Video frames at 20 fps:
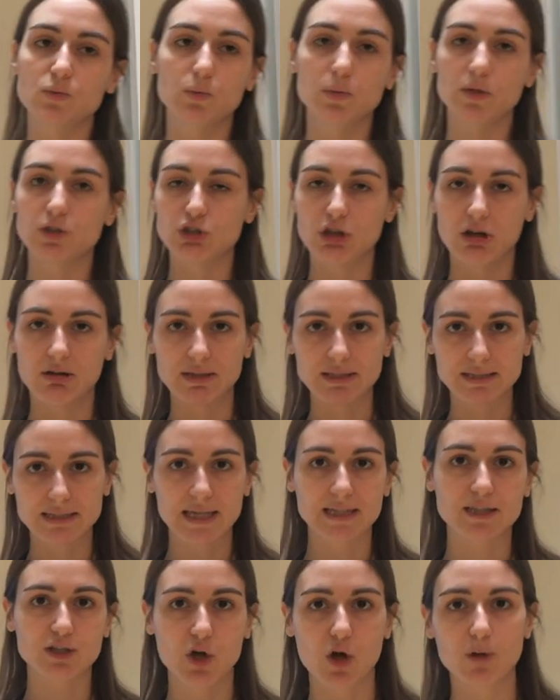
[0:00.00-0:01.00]
which are
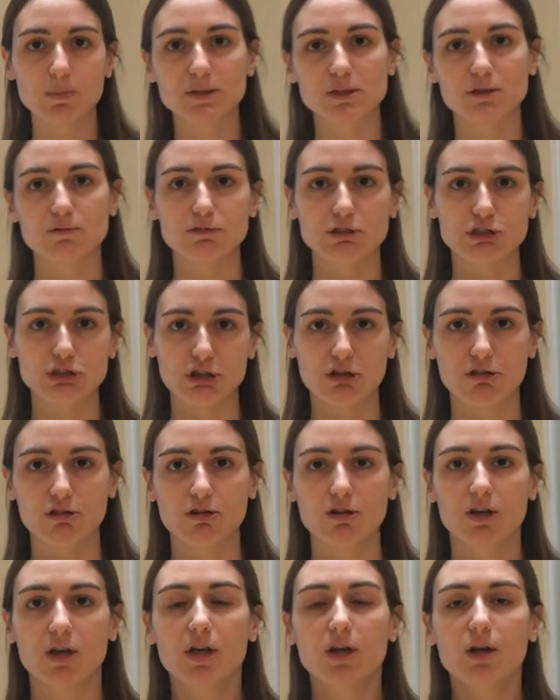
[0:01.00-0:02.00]
exact copies of each
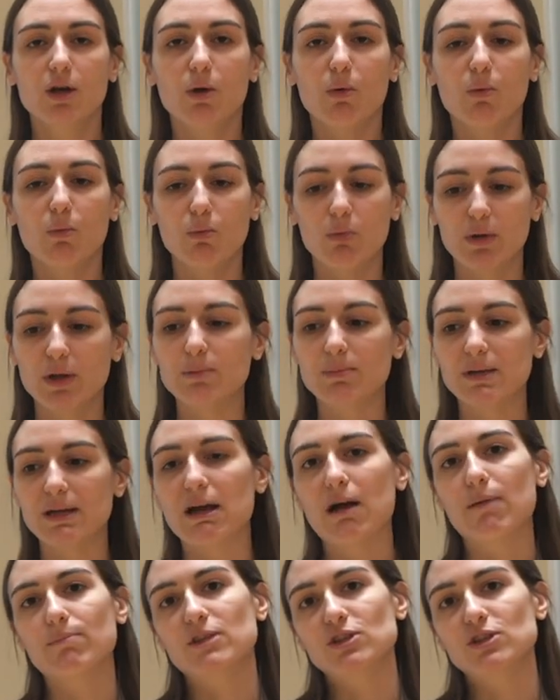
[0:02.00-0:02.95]
other, will become